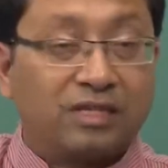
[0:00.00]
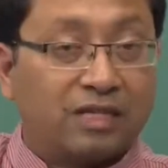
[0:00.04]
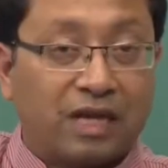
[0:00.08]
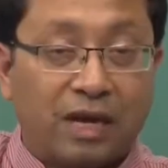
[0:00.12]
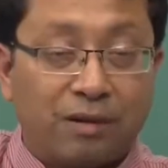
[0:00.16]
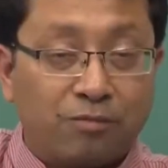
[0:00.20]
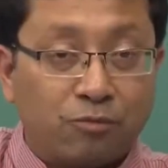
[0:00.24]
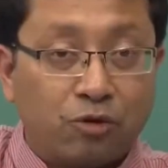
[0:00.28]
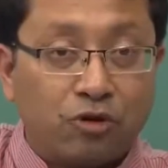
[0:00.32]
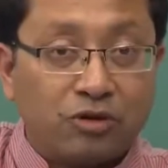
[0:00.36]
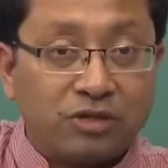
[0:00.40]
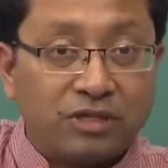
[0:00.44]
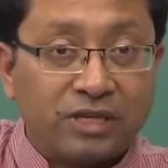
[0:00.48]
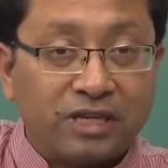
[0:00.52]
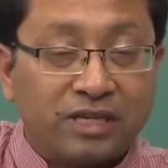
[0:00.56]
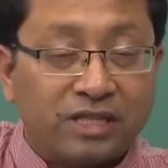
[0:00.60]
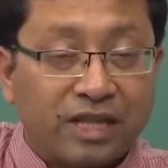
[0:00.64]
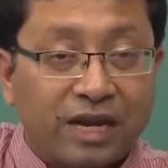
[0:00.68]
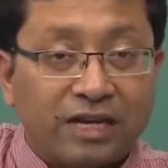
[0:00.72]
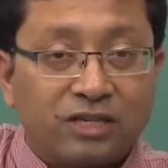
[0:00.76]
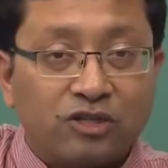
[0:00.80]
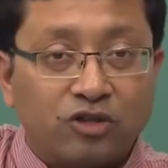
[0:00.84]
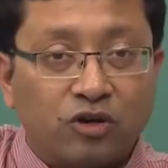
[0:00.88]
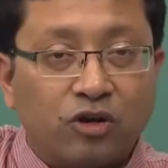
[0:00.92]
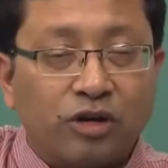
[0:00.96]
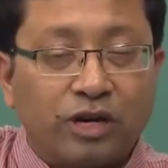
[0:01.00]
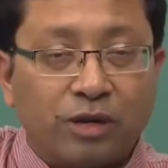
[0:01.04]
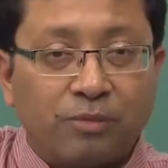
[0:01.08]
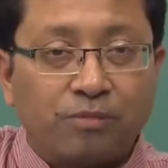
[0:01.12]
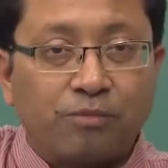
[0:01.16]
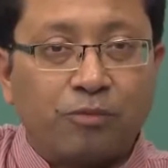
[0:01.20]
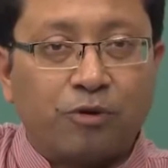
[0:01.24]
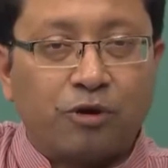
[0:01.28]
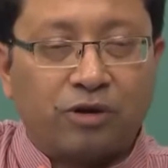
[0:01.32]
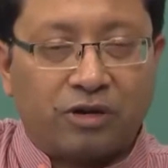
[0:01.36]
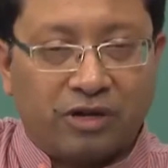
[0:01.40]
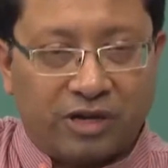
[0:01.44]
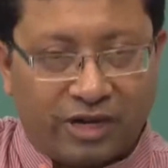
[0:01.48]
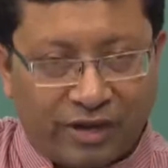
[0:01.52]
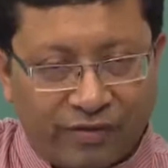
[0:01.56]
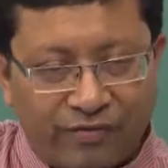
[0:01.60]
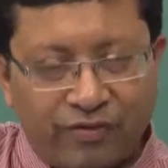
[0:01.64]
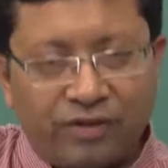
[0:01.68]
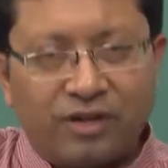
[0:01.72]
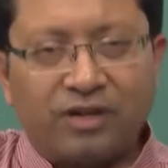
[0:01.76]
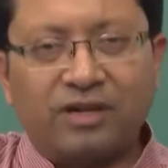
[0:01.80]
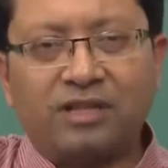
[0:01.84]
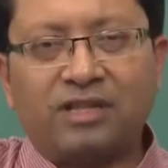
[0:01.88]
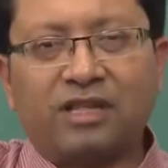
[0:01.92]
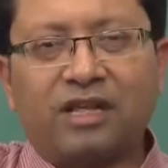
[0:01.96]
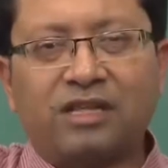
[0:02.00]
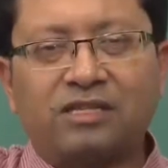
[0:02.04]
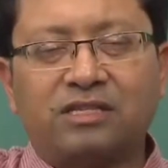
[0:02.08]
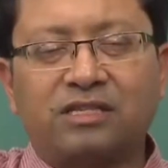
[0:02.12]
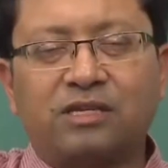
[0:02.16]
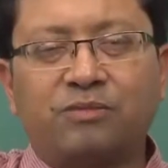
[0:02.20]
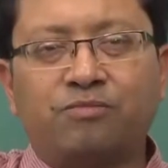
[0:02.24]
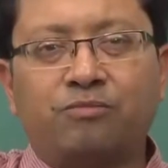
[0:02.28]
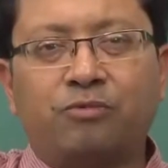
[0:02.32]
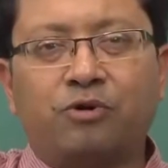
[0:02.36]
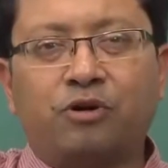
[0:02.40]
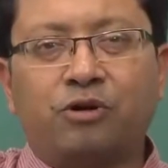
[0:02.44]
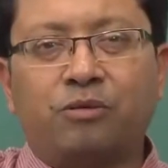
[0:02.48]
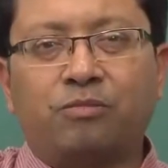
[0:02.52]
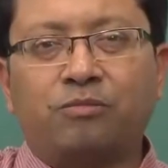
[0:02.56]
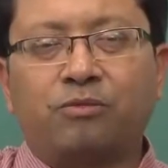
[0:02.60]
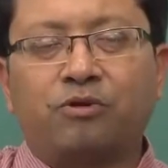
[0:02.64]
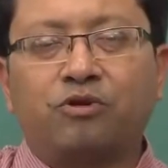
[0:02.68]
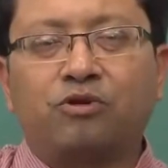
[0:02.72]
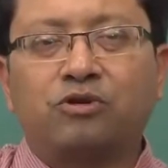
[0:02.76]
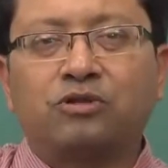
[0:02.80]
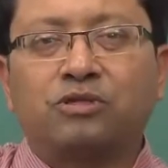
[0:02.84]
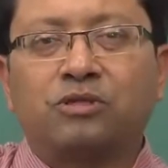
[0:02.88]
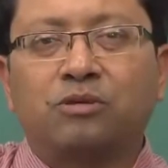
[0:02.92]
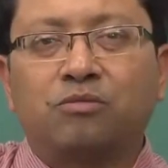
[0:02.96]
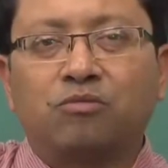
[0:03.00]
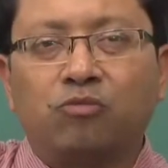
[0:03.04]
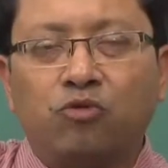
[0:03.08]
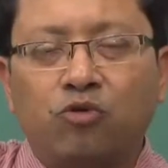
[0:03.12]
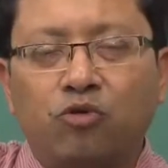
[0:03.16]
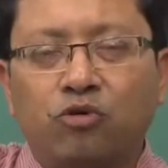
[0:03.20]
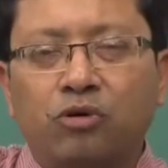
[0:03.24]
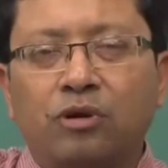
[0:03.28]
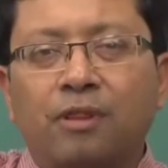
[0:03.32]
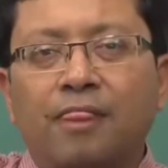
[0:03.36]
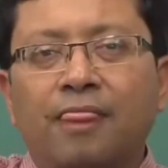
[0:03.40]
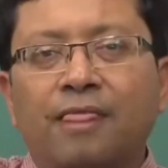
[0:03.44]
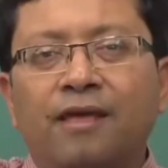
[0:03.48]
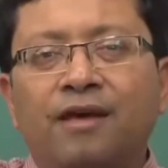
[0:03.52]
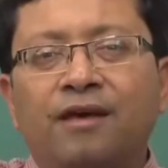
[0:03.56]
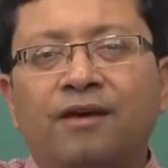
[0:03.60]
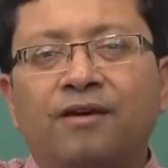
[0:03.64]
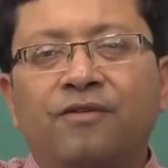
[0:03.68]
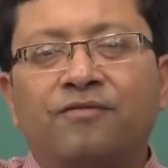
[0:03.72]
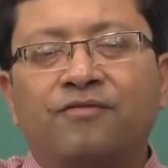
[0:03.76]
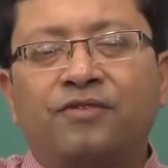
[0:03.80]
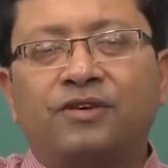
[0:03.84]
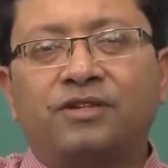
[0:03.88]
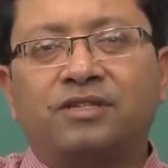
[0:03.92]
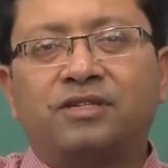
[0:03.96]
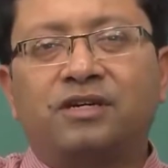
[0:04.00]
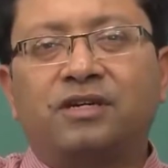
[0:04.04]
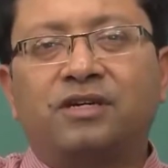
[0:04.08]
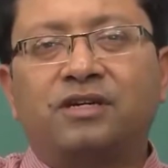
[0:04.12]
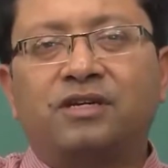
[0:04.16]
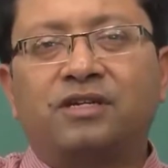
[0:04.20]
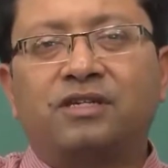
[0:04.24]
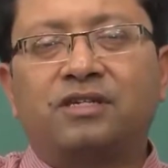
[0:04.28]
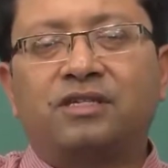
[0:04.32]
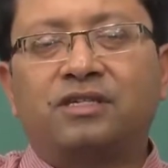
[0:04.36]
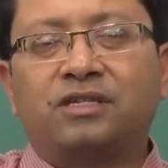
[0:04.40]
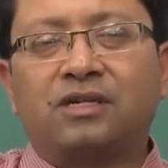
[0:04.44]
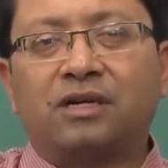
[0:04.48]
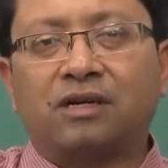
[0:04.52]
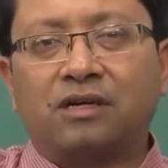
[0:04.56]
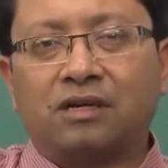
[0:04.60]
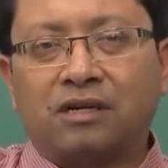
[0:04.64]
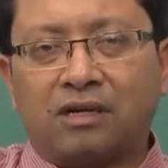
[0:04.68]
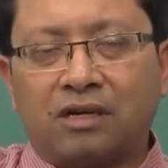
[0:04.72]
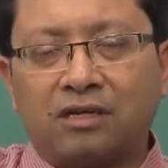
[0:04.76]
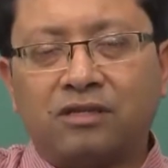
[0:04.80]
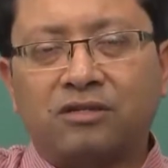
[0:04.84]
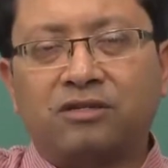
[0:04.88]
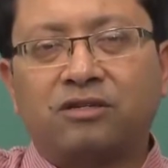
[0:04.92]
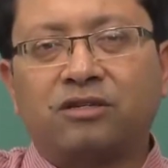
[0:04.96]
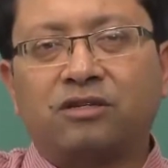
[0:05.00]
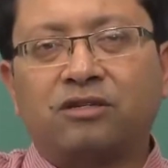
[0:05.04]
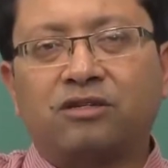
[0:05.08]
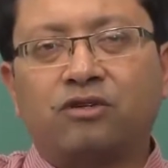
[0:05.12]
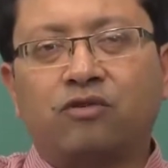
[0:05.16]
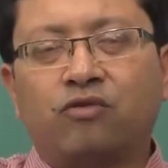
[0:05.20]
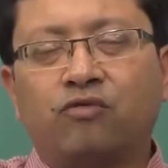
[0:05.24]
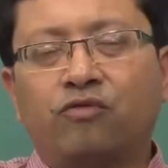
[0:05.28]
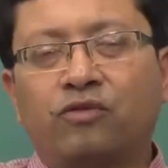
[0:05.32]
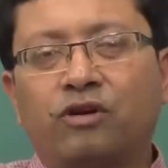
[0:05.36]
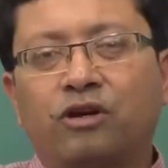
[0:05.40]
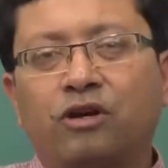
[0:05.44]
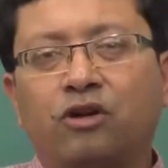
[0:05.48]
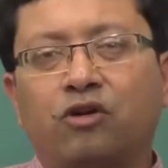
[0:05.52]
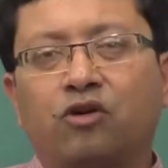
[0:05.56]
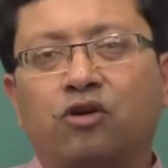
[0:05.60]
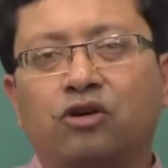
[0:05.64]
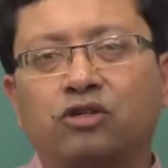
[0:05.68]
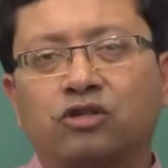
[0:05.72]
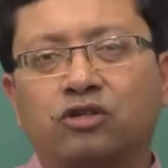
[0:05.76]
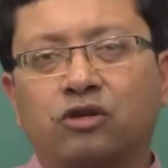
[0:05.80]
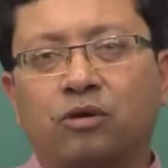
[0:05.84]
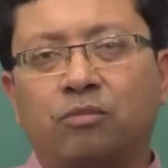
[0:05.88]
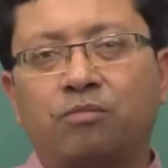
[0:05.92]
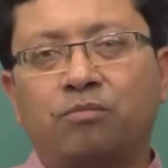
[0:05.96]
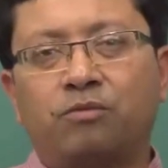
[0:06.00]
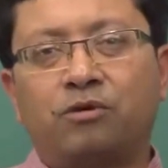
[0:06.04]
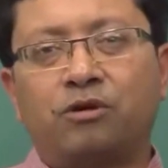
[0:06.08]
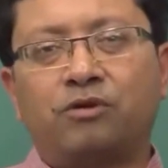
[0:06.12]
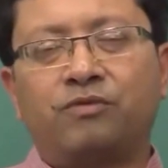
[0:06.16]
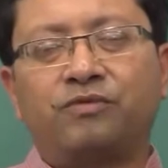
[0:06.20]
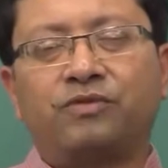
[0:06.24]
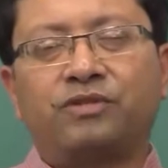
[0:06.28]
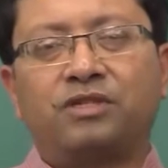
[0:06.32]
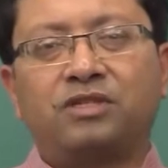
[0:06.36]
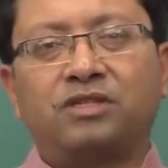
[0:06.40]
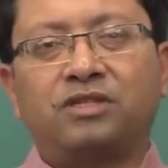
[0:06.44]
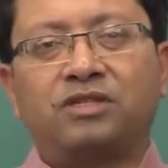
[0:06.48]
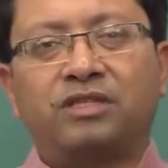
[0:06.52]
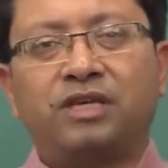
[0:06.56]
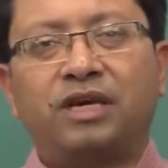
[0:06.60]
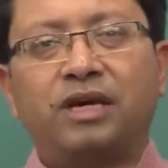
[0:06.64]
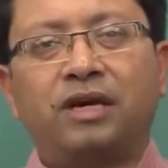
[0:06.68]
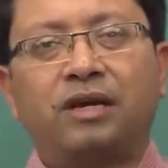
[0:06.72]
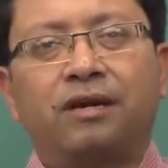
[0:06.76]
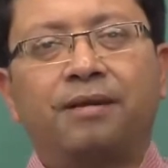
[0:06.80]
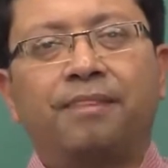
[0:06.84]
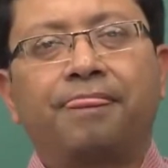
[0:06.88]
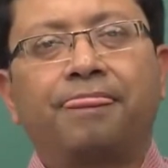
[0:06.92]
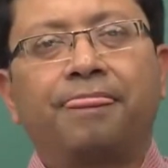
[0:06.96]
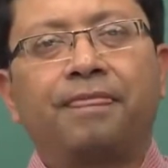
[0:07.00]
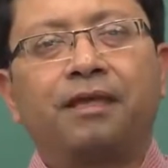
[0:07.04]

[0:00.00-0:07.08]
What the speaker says: I am not saying that it is not important, definitely that is important, because the more facilities considering the overall cost component which is there,